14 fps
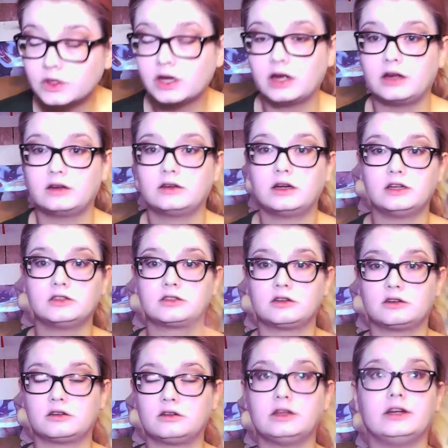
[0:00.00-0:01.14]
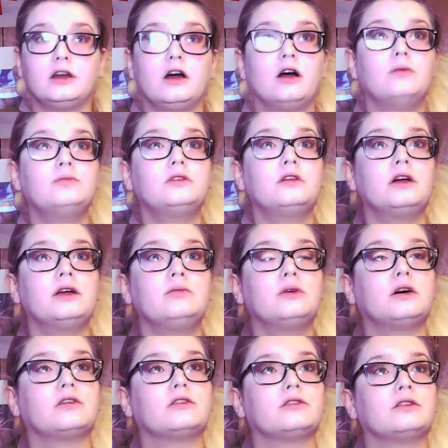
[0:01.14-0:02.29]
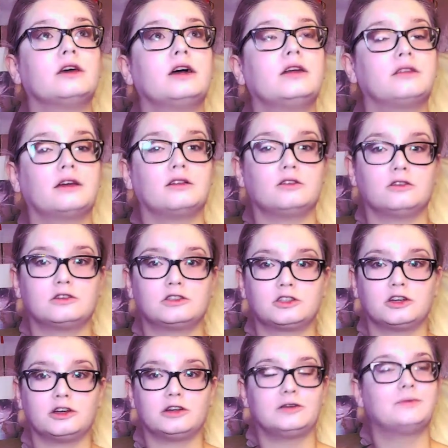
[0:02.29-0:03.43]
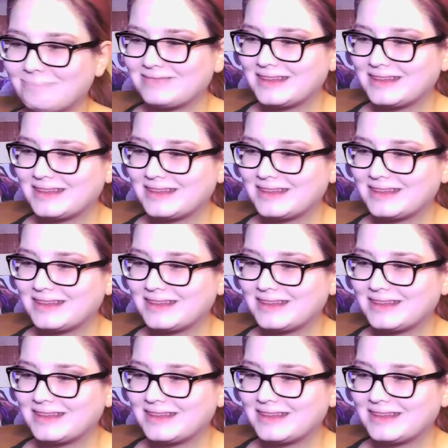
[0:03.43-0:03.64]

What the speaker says: Okay, I just gotta clean up the line, but other than that, that looks good.